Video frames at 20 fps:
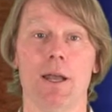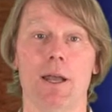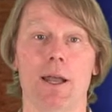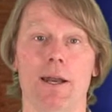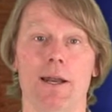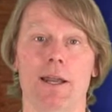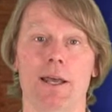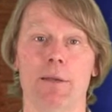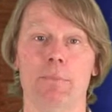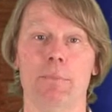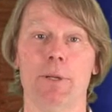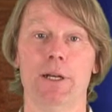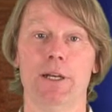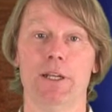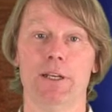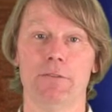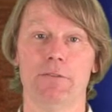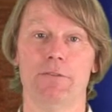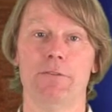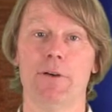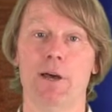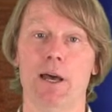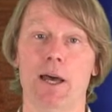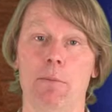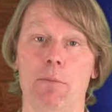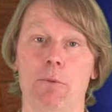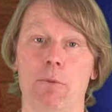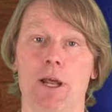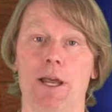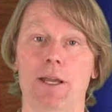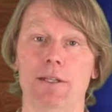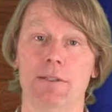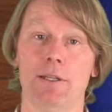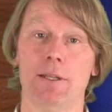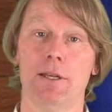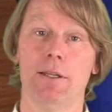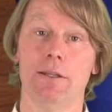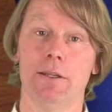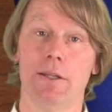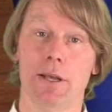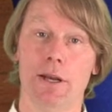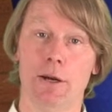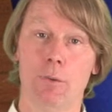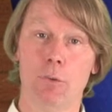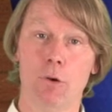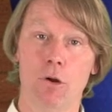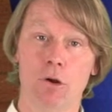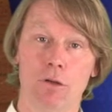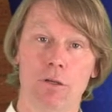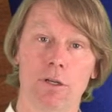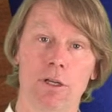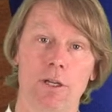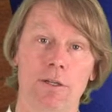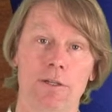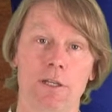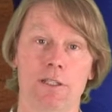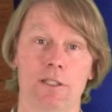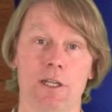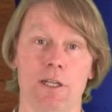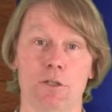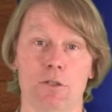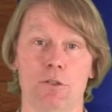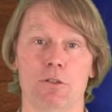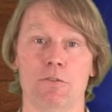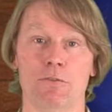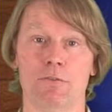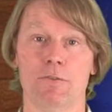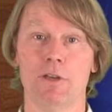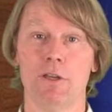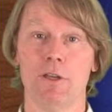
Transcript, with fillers: and I believe I'm right and they are wrong in the sense of